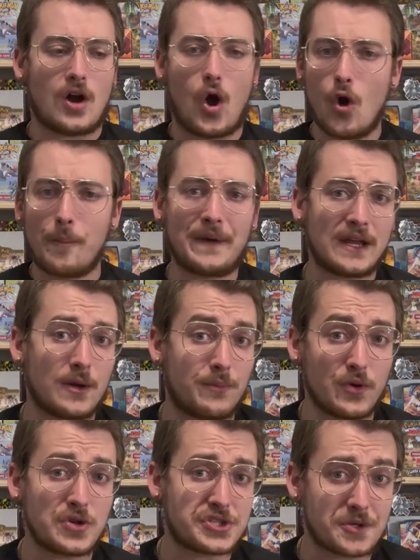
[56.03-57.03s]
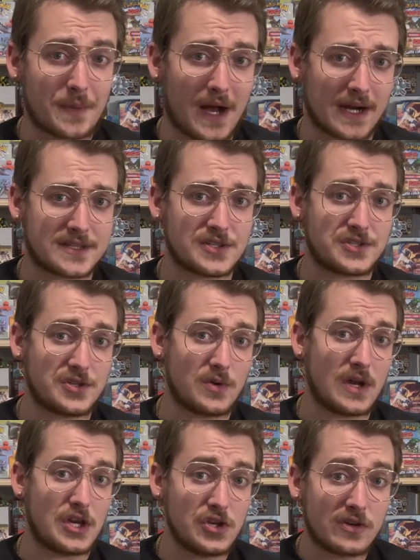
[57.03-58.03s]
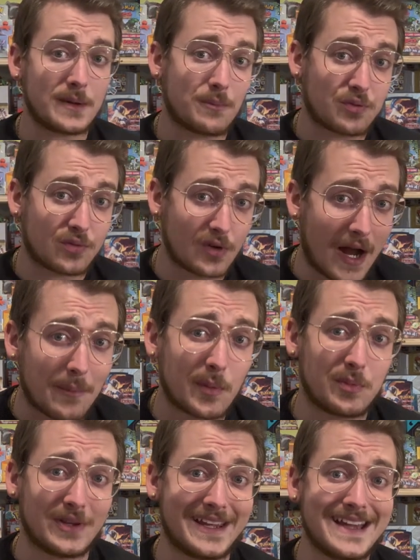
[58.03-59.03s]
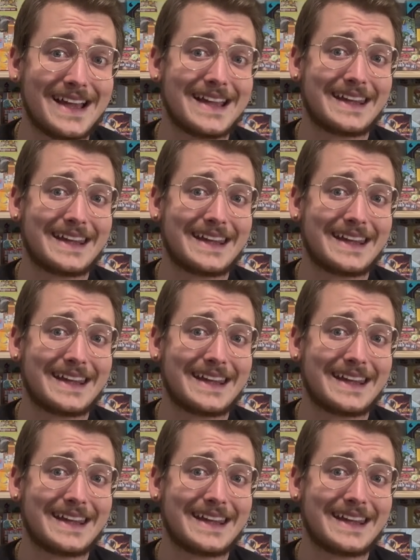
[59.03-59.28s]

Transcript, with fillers: opening a booster box or two, and you can probably